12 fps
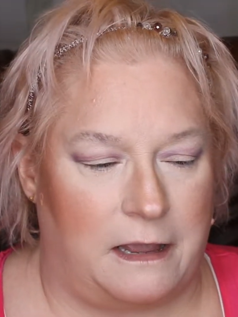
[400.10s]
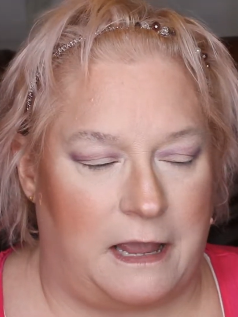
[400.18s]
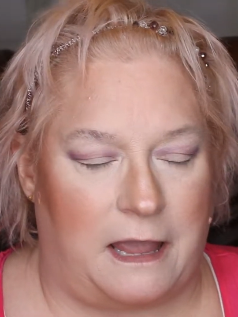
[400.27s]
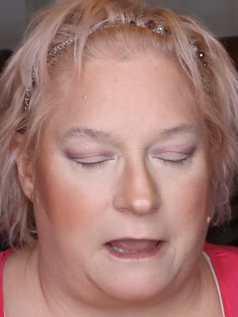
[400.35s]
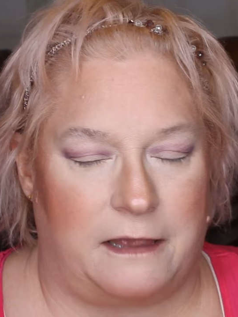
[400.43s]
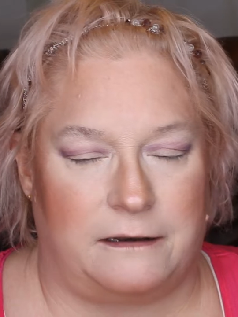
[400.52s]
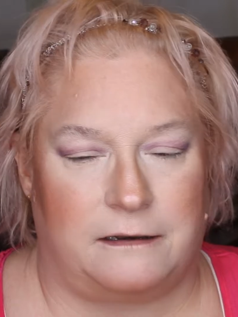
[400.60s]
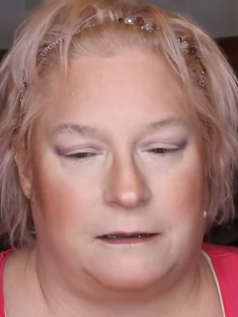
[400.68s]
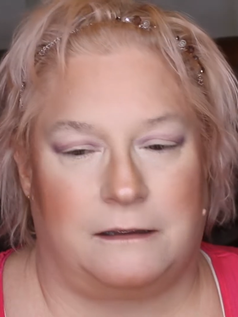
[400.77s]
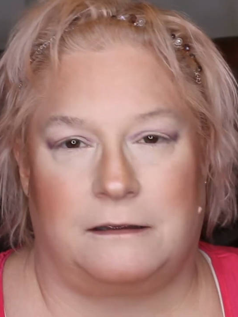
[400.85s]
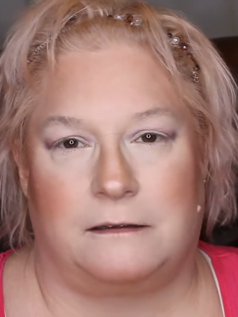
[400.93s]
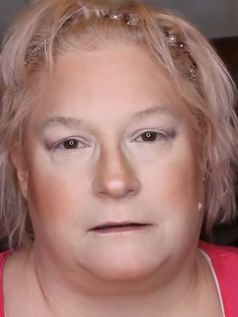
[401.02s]
and
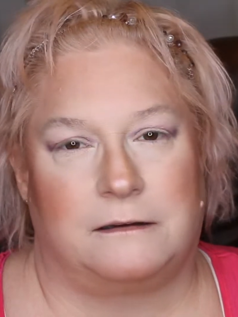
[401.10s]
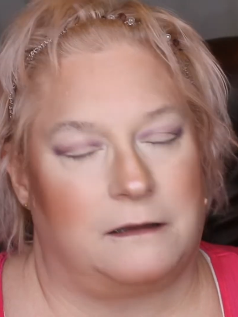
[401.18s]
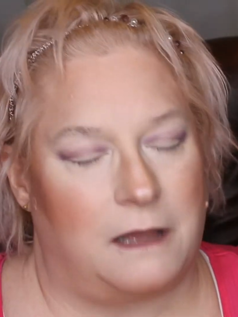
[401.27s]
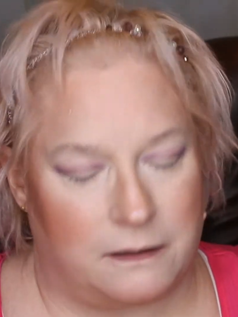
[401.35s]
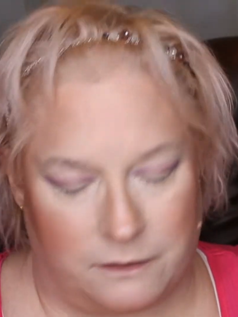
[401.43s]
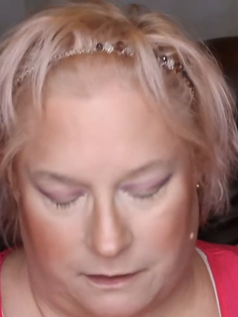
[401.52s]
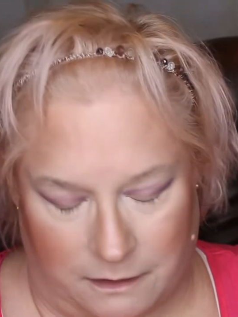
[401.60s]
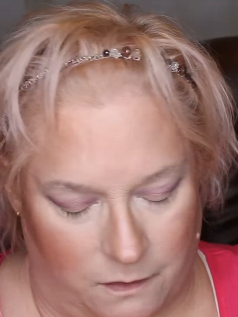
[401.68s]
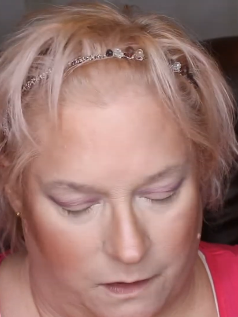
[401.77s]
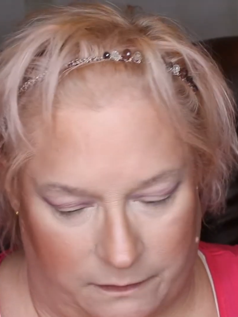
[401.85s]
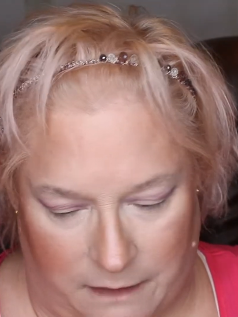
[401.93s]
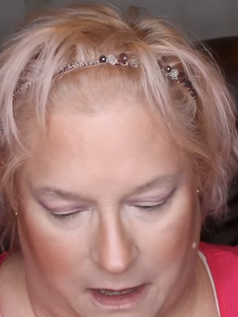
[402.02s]
I couldn't
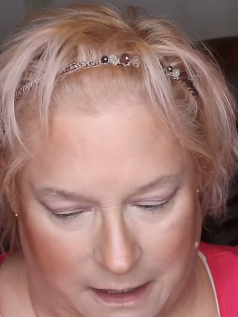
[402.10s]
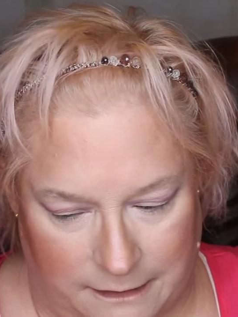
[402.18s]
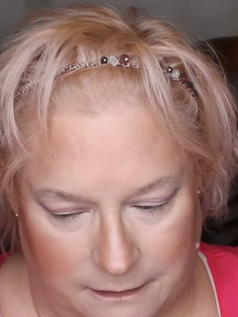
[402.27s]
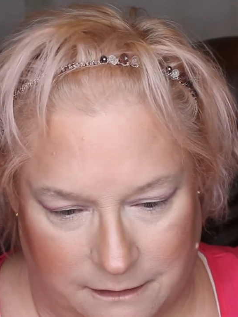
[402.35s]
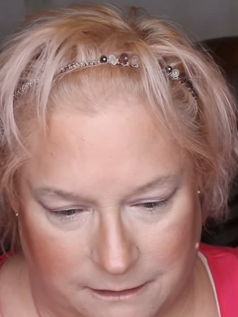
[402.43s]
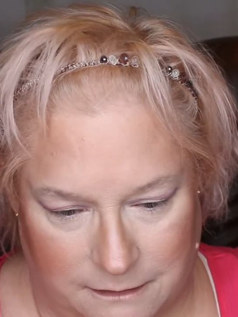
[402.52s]
go online.